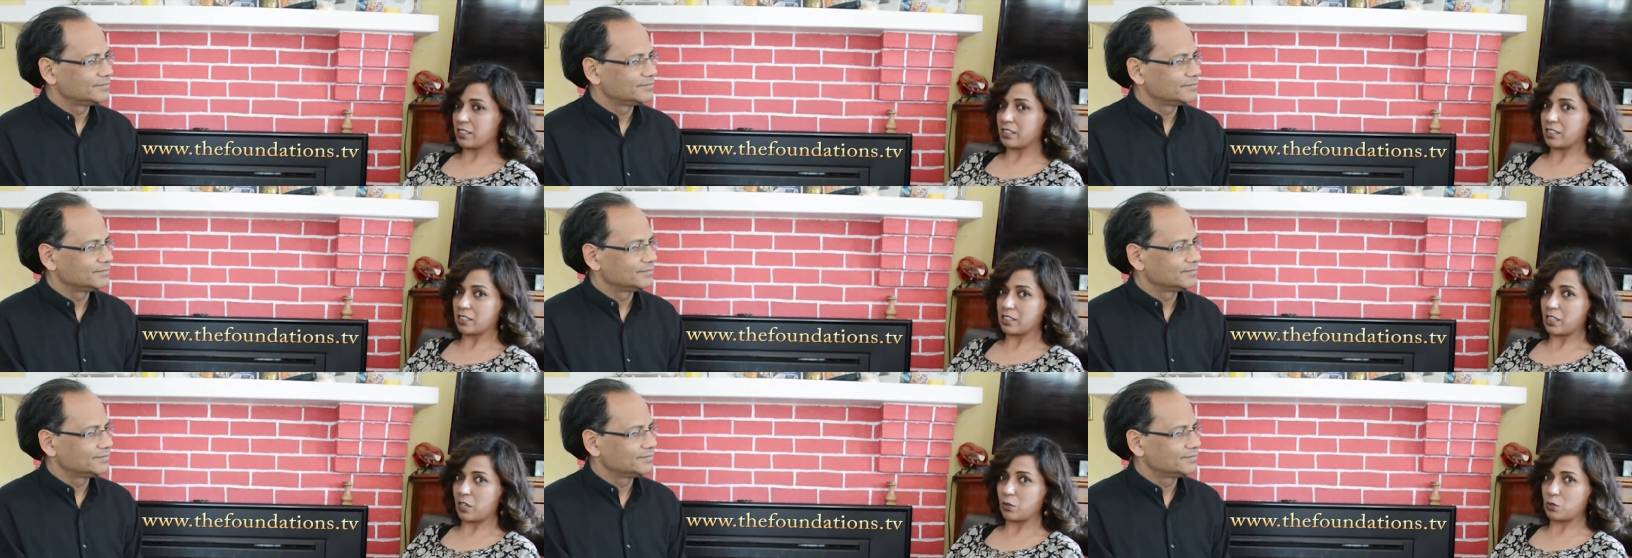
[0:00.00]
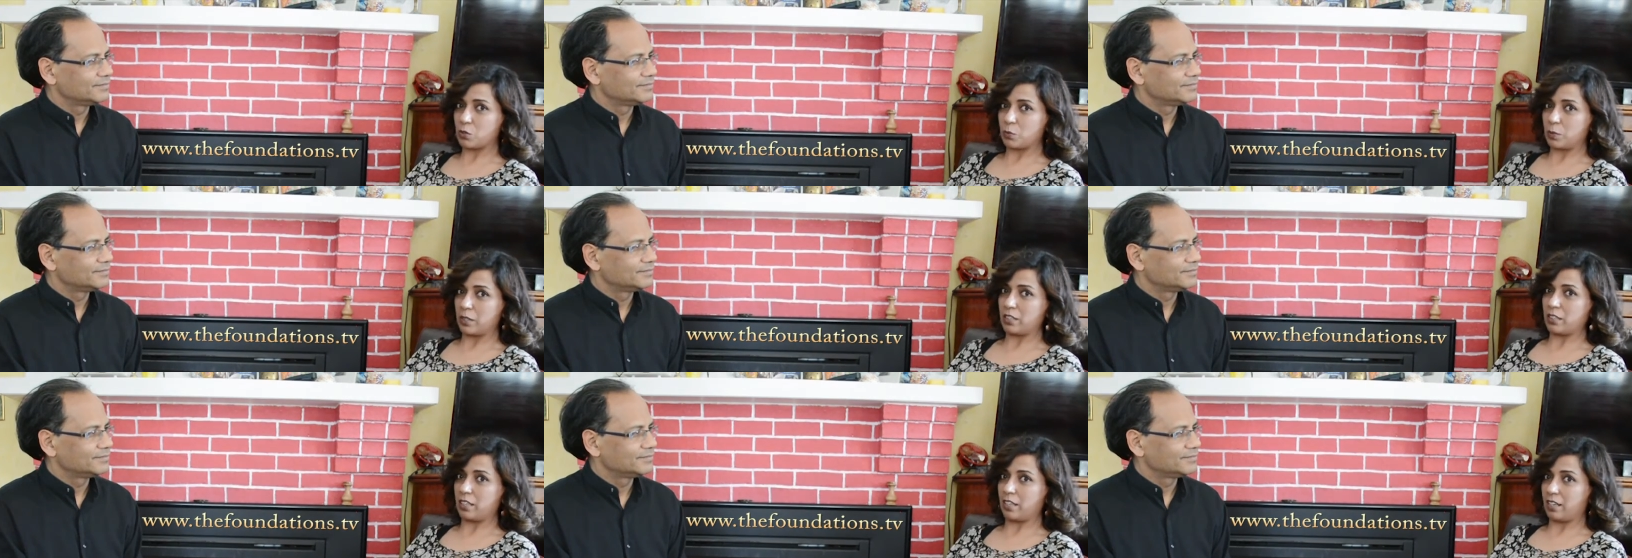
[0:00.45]
Speaker 1: it turns out to
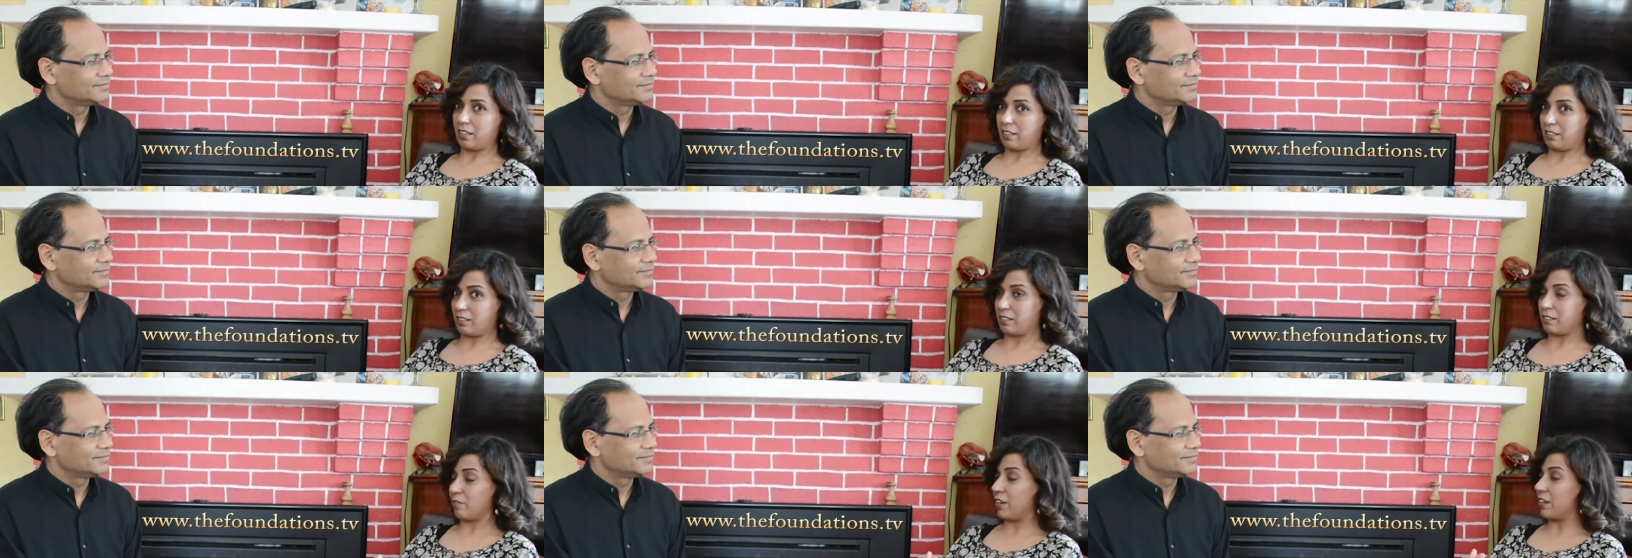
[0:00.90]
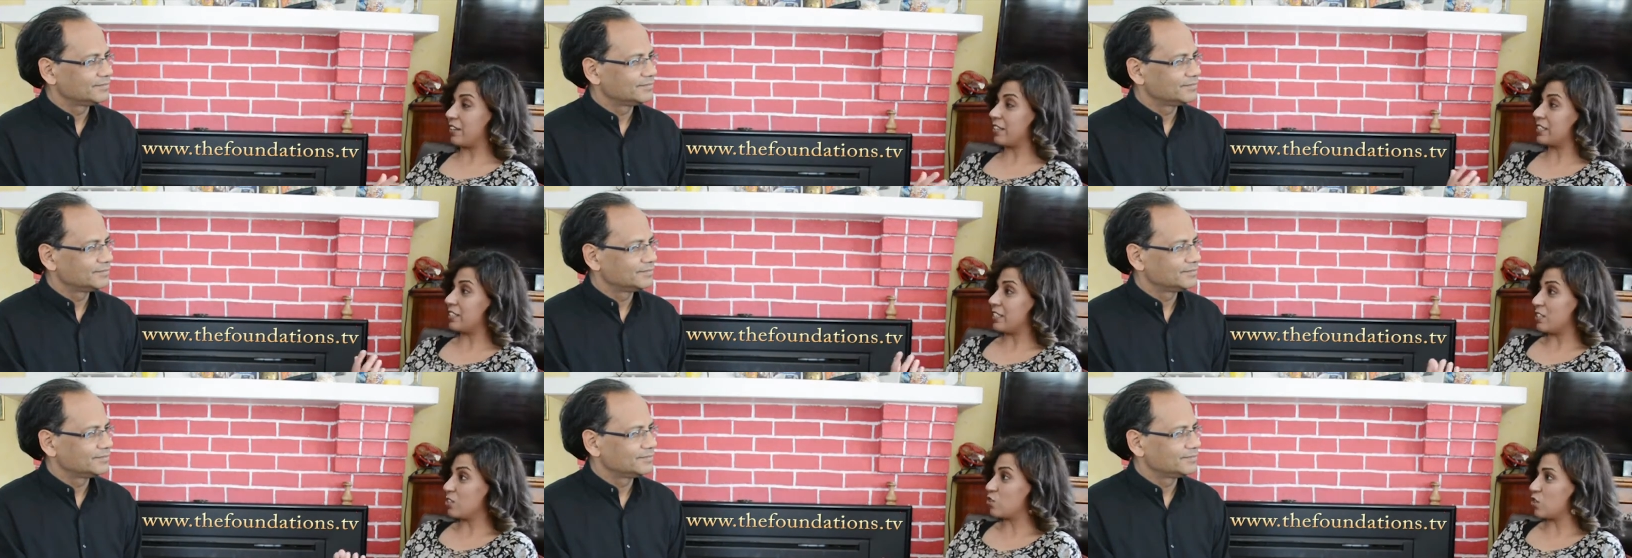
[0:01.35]
be that it's
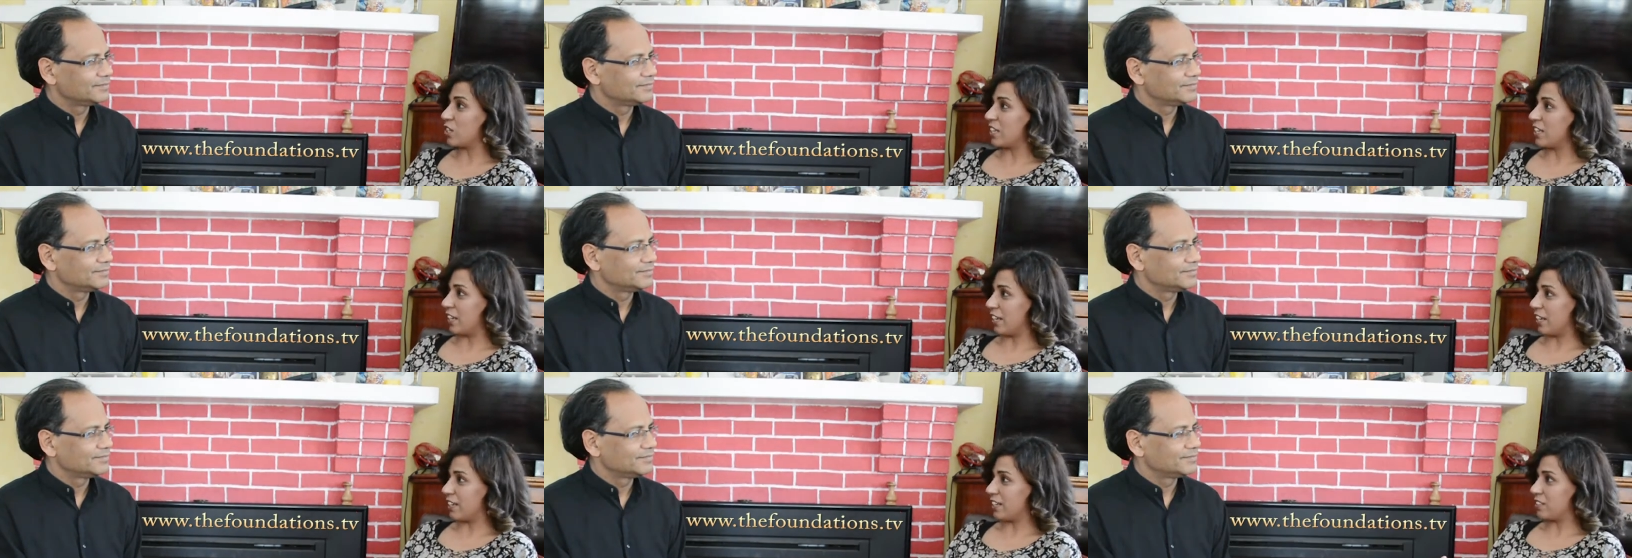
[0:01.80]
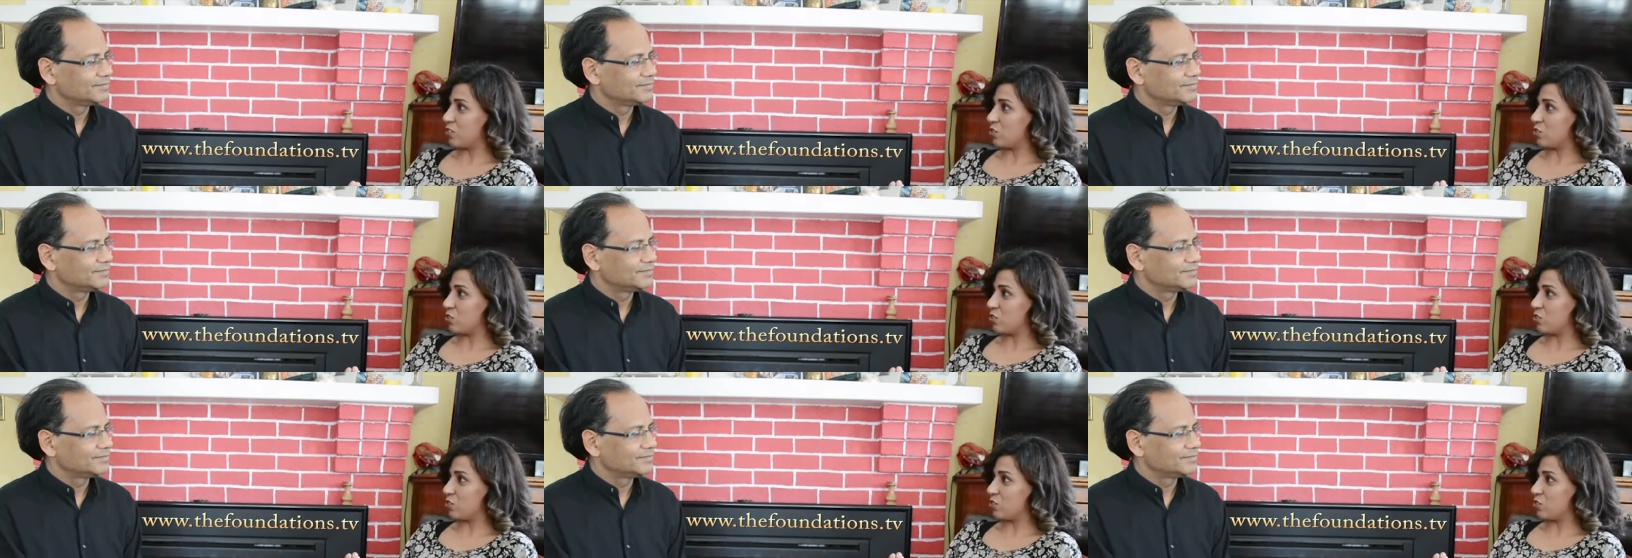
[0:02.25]
very intriguing and